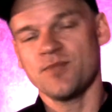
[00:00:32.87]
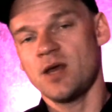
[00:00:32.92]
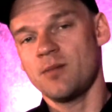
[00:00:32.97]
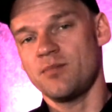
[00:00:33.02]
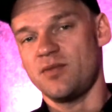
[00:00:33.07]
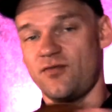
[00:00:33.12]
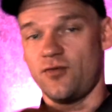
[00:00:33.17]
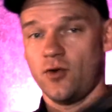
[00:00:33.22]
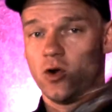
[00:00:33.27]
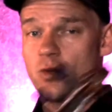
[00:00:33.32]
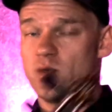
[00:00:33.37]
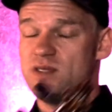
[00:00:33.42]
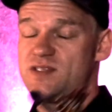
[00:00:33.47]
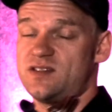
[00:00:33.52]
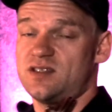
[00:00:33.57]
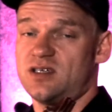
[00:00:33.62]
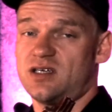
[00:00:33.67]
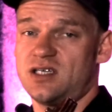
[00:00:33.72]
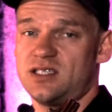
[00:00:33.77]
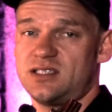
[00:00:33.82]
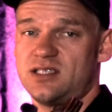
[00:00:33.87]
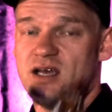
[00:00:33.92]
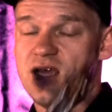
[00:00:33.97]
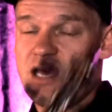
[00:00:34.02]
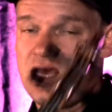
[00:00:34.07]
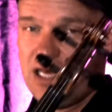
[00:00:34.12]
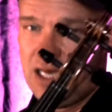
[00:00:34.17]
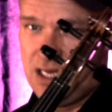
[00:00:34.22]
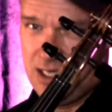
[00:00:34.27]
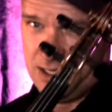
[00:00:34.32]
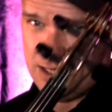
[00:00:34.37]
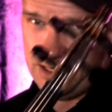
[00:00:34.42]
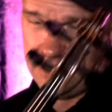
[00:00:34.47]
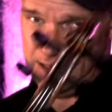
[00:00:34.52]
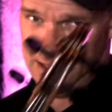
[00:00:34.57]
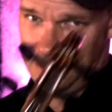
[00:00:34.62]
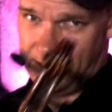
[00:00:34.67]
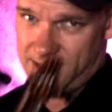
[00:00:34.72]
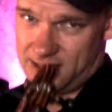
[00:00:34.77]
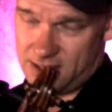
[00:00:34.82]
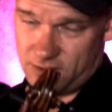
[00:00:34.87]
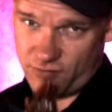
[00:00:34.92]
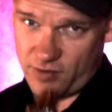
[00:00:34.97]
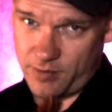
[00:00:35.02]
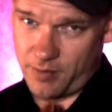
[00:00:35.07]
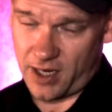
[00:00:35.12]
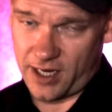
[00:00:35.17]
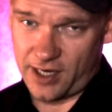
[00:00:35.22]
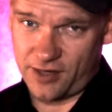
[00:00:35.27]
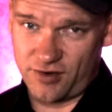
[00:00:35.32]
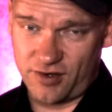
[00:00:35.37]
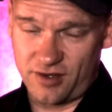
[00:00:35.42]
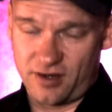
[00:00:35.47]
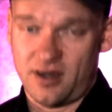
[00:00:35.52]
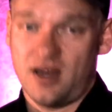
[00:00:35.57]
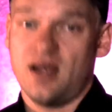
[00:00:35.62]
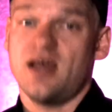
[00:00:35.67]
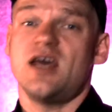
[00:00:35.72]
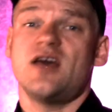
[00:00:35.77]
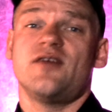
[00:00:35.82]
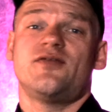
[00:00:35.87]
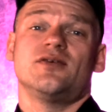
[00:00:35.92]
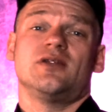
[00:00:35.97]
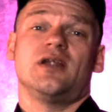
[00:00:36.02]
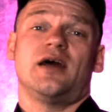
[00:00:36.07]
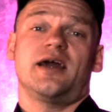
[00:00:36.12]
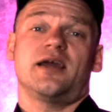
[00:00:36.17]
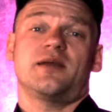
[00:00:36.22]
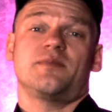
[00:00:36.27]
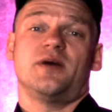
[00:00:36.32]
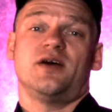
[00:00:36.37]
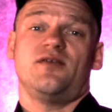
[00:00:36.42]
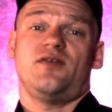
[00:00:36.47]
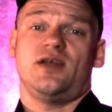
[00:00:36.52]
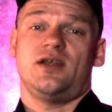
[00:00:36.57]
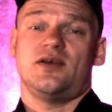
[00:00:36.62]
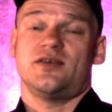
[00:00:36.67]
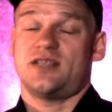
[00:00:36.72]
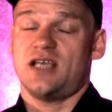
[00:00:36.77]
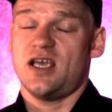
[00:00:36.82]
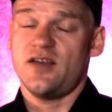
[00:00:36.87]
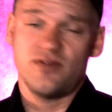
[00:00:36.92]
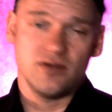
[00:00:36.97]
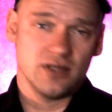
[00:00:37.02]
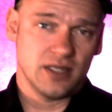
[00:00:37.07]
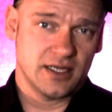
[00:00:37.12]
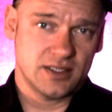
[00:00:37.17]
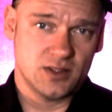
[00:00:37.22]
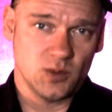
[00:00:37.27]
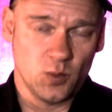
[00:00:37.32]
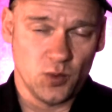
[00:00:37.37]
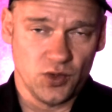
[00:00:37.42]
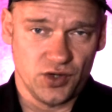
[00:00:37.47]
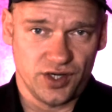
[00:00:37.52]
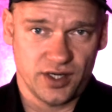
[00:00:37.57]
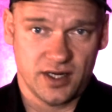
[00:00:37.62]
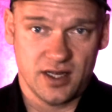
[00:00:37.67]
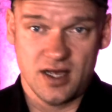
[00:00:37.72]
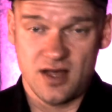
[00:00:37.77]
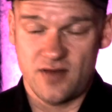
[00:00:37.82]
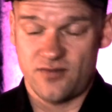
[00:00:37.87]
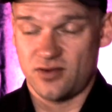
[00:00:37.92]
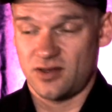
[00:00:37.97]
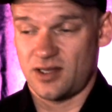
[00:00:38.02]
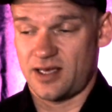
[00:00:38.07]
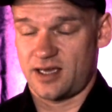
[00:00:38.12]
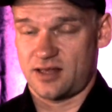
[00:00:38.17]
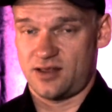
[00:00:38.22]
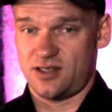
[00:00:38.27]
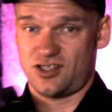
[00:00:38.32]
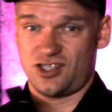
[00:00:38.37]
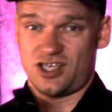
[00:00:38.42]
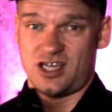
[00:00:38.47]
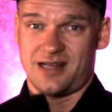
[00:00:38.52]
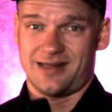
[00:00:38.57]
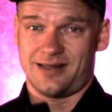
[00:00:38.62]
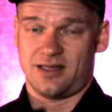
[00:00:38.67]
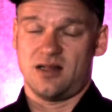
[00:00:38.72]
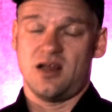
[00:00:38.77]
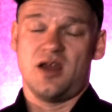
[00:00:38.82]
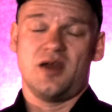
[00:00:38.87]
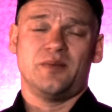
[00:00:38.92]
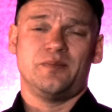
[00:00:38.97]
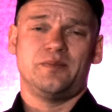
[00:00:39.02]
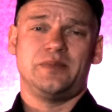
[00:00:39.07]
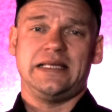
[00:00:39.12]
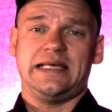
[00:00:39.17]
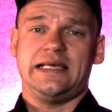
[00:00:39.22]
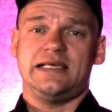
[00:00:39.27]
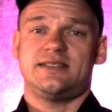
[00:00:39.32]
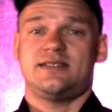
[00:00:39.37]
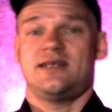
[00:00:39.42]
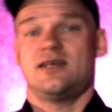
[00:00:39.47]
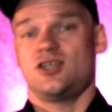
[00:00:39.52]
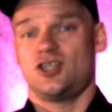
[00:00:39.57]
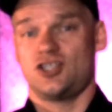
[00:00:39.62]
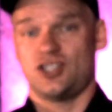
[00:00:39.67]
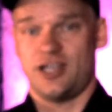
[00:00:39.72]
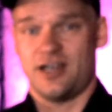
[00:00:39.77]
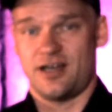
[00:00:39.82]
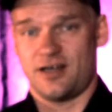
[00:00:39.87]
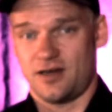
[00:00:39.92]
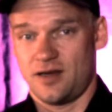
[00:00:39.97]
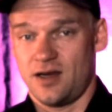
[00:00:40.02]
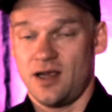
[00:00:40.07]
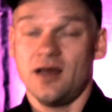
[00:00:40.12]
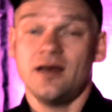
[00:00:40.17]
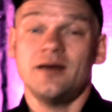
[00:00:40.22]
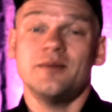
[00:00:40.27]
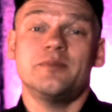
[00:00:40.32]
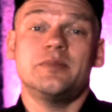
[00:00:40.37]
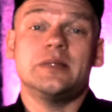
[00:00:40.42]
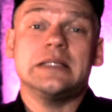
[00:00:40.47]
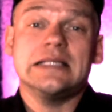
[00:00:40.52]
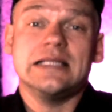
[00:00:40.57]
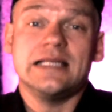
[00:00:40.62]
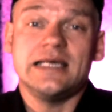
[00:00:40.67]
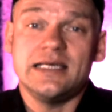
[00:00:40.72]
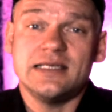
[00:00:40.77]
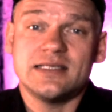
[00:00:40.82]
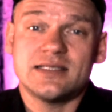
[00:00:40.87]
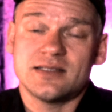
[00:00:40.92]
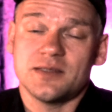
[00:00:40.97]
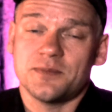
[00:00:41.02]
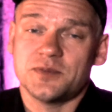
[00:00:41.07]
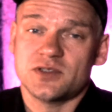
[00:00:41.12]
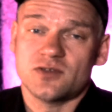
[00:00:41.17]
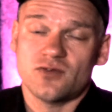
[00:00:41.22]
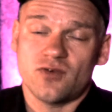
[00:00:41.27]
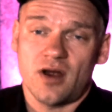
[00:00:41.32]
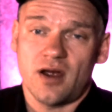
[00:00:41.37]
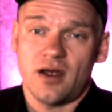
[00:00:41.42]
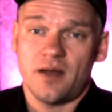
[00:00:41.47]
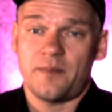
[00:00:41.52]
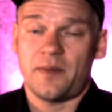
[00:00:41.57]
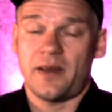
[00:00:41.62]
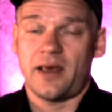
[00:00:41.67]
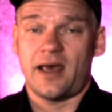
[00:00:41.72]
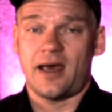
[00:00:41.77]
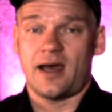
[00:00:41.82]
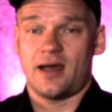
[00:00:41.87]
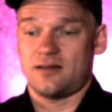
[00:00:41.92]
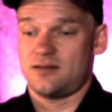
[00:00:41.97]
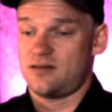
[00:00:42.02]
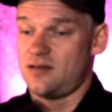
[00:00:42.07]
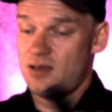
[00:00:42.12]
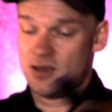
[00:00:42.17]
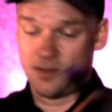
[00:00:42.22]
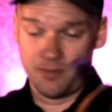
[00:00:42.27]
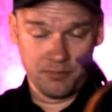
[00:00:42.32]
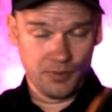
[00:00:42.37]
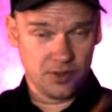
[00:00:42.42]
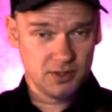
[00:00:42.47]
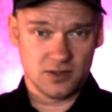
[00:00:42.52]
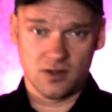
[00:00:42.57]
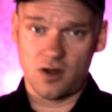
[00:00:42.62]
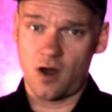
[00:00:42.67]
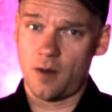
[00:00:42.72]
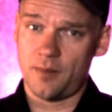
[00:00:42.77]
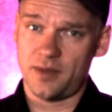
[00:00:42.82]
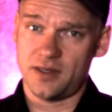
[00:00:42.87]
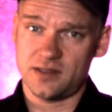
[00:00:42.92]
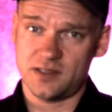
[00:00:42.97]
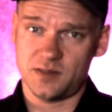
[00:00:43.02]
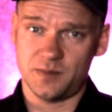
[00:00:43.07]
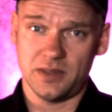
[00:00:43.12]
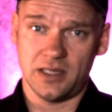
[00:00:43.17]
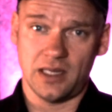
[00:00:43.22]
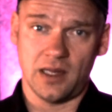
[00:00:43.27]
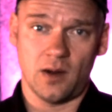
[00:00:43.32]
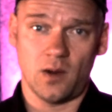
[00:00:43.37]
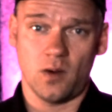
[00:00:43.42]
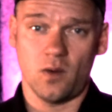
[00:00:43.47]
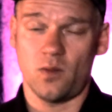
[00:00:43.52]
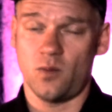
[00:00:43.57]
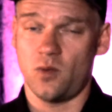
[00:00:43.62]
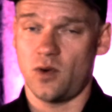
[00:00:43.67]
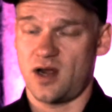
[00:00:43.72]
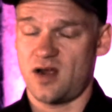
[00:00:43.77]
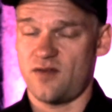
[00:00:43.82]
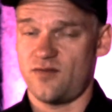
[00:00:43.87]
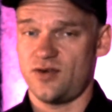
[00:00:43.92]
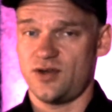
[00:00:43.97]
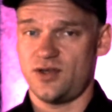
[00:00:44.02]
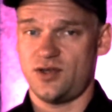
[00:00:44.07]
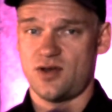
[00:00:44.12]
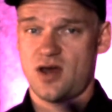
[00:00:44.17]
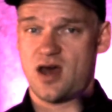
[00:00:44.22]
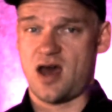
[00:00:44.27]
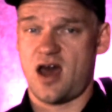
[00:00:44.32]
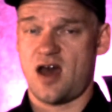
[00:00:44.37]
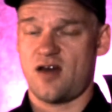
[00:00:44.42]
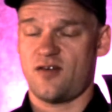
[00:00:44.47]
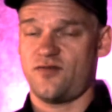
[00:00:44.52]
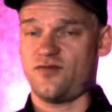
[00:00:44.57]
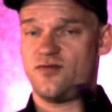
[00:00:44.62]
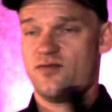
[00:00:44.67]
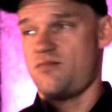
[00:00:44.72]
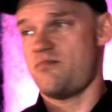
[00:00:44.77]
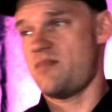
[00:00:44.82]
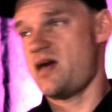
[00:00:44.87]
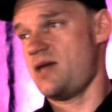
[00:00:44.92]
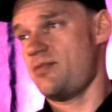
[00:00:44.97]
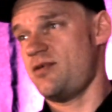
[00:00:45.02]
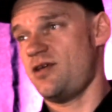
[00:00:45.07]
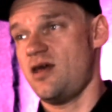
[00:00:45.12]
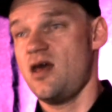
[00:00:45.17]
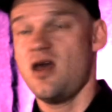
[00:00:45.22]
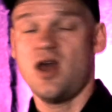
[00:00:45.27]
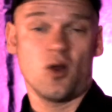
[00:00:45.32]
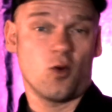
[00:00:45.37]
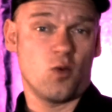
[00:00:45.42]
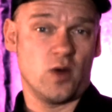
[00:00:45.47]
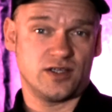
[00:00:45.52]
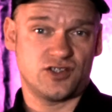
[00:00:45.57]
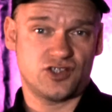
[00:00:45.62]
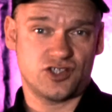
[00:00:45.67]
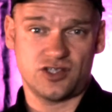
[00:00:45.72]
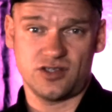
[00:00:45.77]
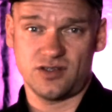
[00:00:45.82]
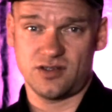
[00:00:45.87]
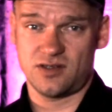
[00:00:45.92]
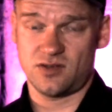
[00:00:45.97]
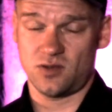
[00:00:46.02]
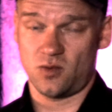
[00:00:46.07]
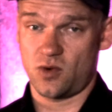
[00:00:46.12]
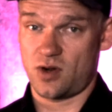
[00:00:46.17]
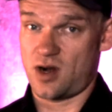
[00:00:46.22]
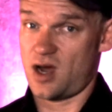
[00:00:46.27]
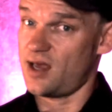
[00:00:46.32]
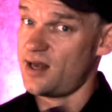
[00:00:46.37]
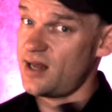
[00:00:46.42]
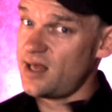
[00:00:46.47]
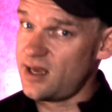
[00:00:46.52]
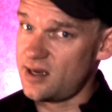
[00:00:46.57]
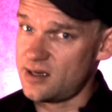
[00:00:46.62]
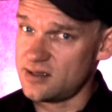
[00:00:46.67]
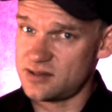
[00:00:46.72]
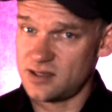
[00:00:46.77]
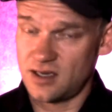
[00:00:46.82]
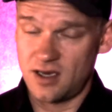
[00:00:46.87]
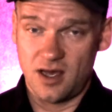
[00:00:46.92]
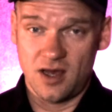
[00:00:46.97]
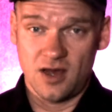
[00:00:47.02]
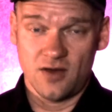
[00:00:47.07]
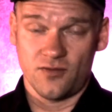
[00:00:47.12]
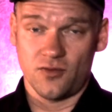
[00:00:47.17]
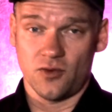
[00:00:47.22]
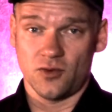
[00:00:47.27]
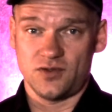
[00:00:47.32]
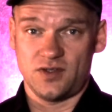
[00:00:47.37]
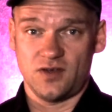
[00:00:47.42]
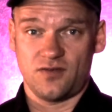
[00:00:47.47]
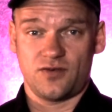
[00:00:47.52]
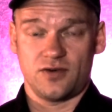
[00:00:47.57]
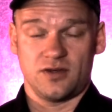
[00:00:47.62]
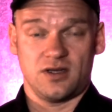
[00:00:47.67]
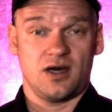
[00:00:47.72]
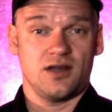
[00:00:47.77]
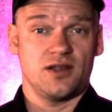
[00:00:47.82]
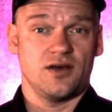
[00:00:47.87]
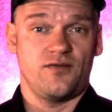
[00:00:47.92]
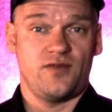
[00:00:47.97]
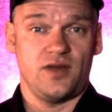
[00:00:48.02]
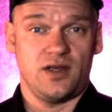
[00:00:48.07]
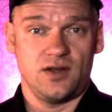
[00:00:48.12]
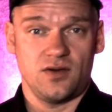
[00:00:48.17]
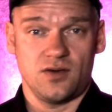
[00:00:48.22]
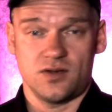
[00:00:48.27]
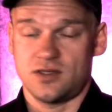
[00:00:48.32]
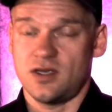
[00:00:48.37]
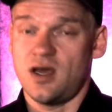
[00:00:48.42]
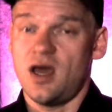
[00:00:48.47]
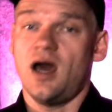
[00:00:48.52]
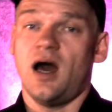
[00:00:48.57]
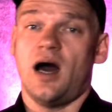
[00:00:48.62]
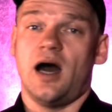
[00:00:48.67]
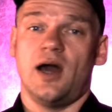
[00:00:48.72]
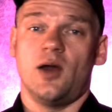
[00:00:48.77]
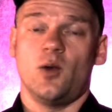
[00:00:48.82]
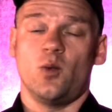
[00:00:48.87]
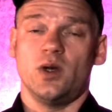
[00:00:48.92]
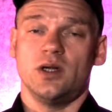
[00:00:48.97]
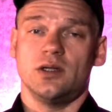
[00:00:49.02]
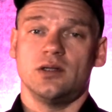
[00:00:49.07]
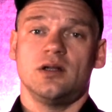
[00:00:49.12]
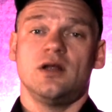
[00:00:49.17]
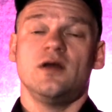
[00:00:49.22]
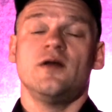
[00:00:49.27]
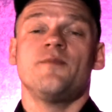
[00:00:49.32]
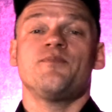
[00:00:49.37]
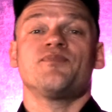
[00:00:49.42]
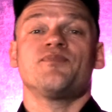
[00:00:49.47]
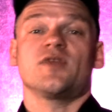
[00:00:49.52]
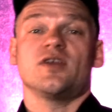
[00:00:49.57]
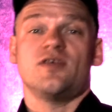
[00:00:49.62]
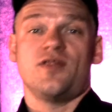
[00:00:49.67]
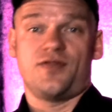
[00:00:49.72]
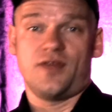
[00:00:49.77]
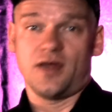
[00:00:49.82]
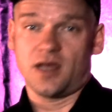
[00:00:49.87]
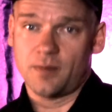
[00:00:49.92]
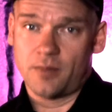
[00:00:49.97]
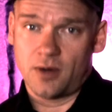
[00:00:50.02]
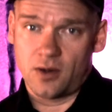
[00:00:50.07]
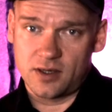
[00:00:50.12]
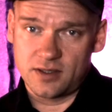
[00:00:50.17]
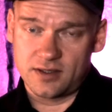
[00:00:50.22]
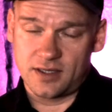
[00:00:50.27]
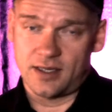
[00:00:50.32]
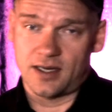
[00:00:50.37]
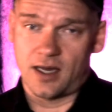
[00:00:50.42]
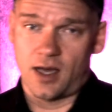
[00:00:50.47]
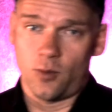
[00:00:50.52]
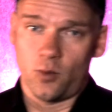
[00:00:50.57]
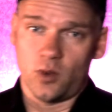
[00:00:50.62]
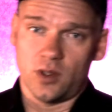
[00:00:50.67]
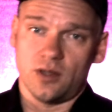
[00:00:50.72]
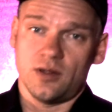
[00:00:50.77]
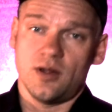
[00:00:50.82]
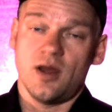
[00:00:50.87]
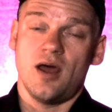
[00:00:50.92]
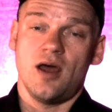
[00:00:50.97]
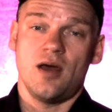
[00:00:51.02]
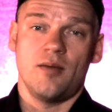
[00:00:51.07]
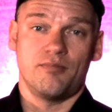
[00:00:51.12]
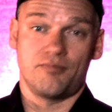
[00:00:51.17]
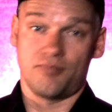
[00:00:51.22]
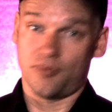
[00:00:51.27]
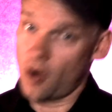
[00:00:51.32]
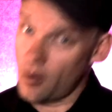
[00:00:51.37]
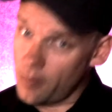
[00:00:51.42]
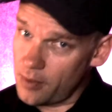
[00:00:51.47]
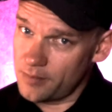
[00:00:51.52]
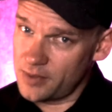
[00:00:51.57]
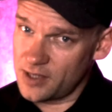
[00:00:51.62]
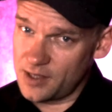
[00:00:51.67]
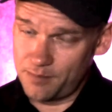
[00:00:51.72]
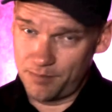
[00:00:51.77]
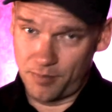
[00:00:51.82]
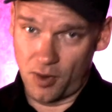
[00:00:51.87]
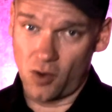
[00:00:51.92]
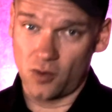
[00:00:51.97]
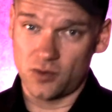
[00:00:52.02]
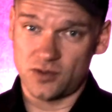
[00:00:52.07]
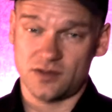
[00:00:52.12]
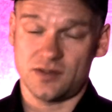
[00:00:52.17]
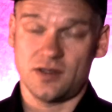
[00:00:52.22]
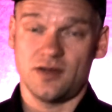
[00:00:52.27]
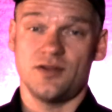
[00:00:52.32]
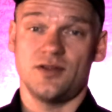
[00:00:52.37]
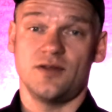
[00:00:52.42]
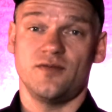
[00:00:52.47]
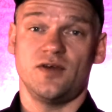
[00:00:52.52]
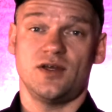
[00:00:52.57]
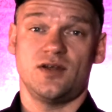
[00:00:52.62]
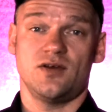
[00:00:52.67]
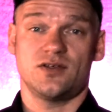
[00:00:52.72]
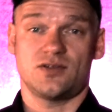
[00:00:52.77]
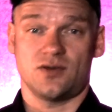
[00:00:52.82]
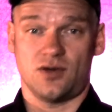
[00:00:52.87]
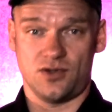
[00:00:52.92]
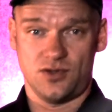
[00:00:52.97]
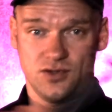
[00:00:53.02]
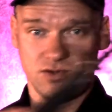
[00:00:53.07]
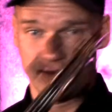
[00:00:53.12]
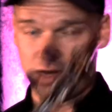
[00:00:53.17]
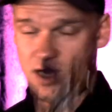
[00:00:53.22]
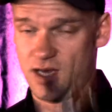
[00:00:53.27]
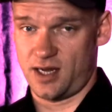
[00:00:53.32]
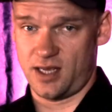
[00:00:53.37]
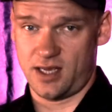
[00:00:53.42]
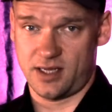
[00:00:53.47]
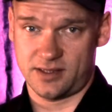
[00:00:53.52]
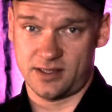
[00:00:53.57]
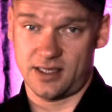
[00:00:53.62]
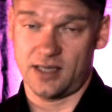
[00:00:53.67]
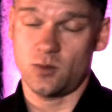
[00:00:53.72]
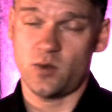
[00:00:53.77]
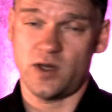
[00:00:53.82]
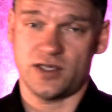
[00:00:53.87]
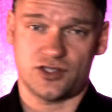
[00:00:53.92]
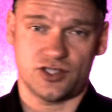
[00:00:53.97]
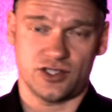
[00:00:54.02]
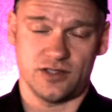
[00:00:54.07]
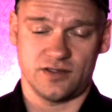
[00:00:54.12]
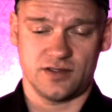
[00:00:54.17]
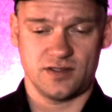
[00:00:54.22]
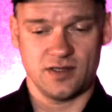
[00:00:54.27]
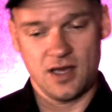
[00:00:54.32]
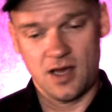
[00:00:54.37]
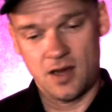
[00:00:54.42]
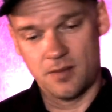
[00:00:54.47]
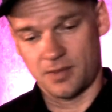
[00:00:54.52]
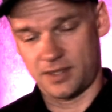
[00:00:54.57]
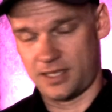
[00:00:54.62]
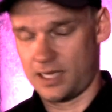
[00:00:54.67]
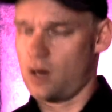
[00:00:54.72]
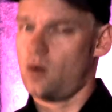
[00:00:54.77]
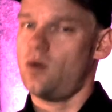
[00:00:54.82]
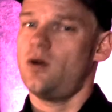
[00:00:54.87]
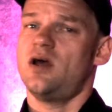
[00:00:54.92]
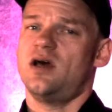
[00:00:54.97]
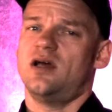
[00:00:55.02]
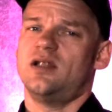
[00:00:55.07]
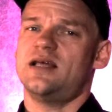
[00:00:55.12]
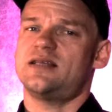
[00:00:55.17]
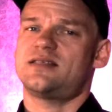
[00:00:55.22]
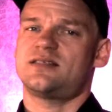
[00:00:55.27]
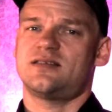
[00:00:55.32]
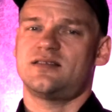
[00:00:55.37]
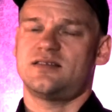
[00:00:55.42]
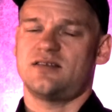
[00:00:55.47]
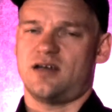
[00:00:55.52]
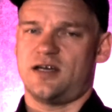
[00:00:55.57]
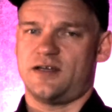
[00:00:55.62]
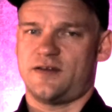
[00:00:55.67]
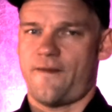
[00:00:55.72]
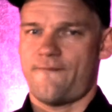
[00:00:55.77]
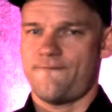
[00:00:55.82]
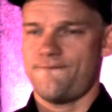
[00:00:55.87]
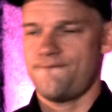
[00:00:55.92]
Before we start, a little reminder: if you like my videos, if you like the work, if you like this channel, please share, please subscribe, and put comments below, whatever you have, maybe questions or ideas for different other videos. I will think about it and I will probably post the videos on your ideas and questions. But now let's start.